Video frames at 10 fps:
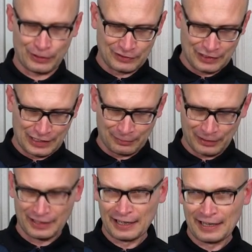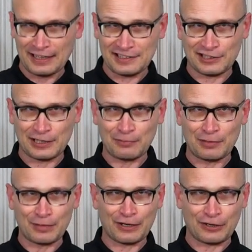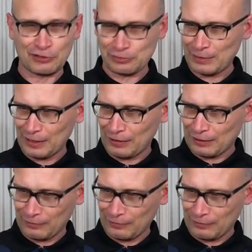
on a taper. It's simply because my